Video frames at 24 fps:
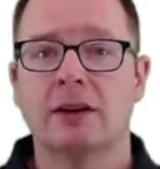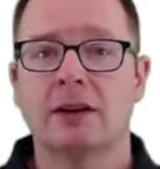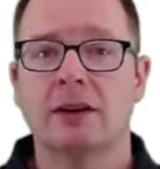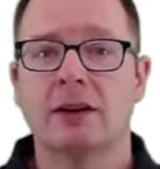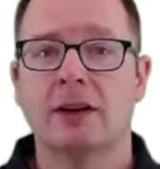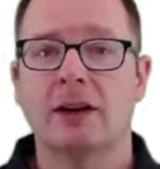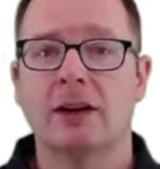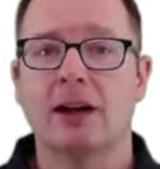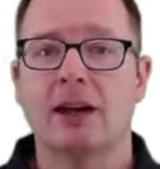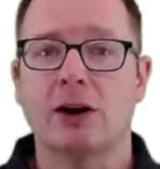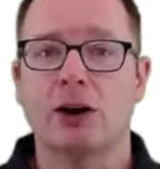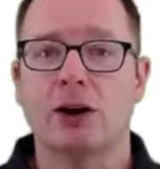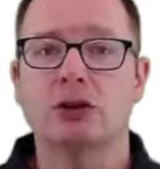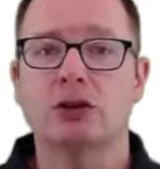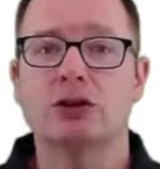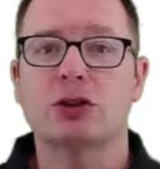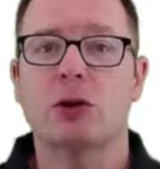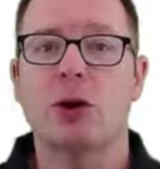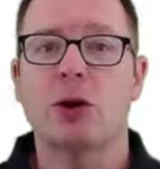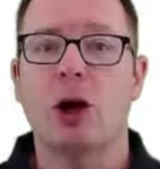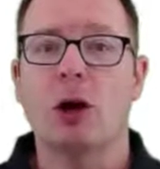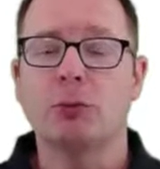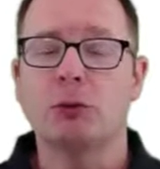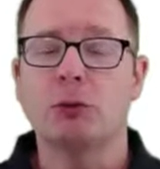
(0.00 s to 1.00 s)
and also
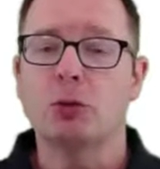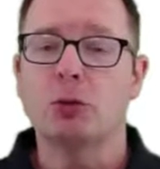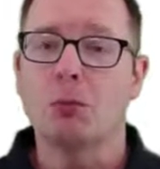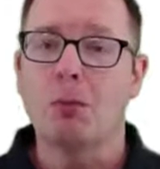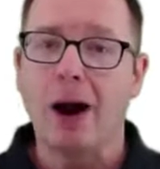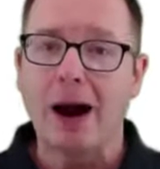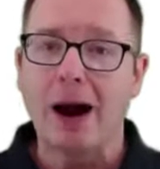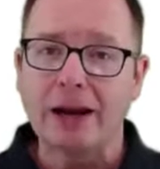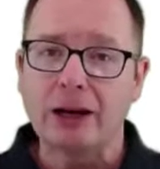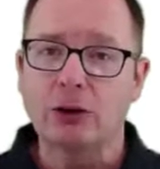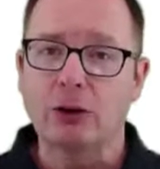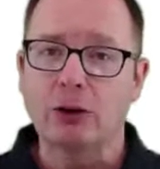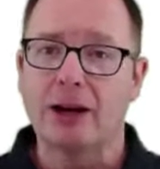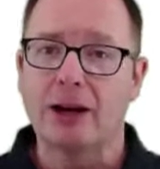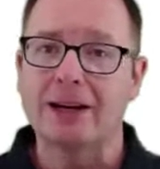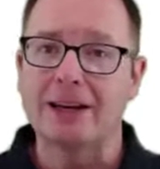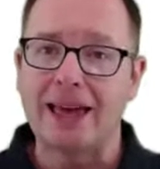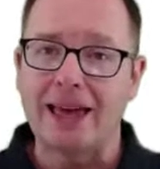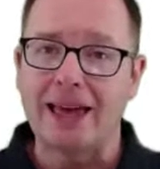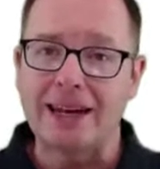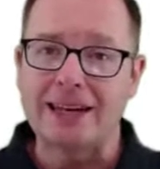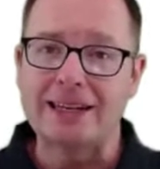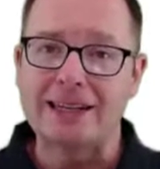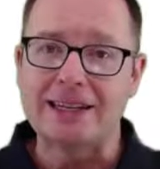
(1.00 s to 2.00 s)
help you migrate
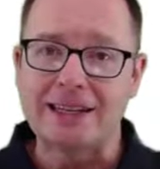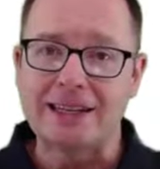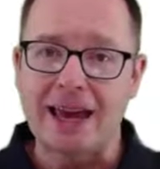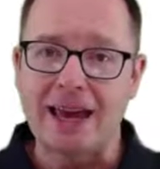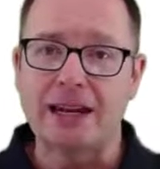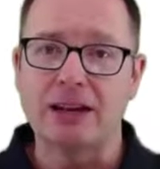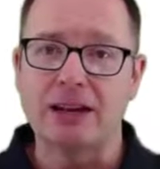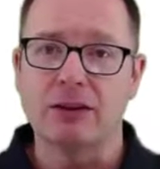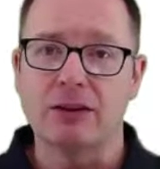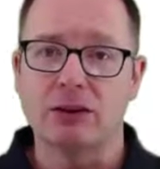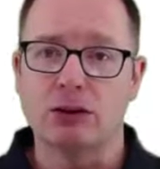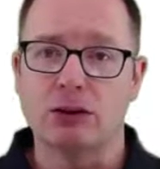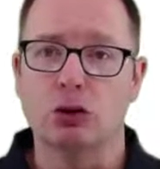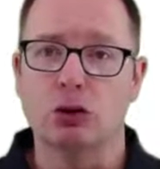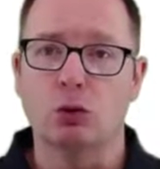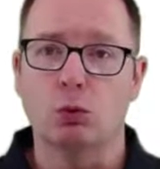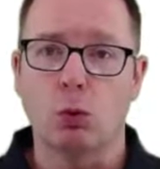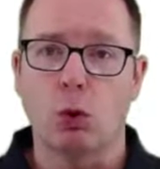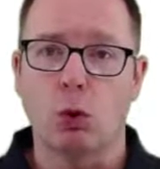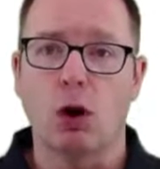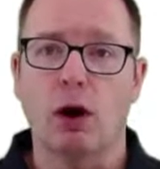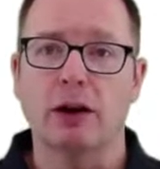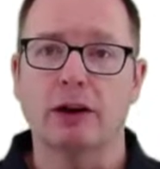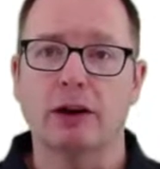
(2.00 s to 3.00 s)
any data that you
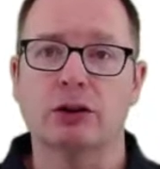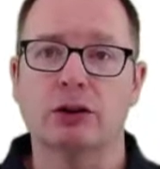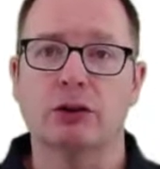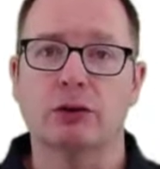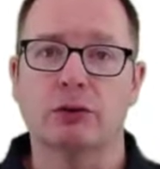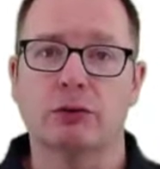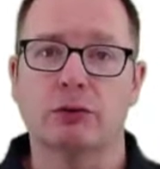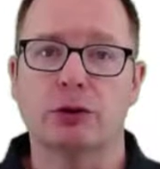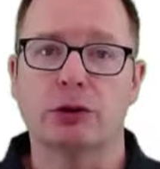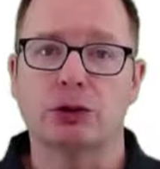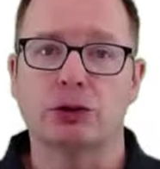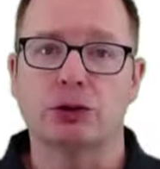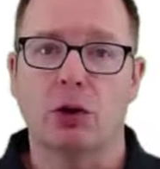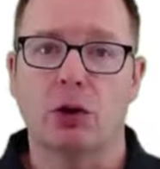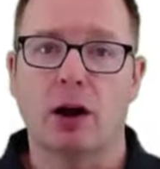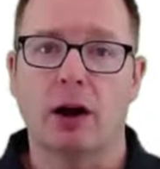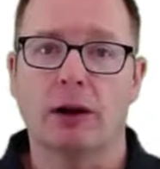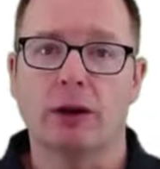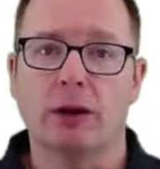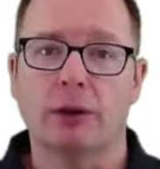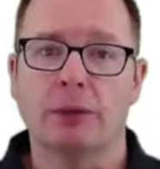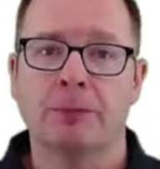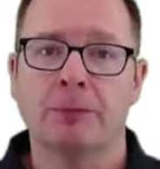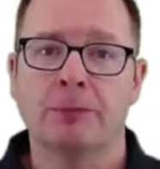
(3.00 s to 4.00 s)
want in your free trial.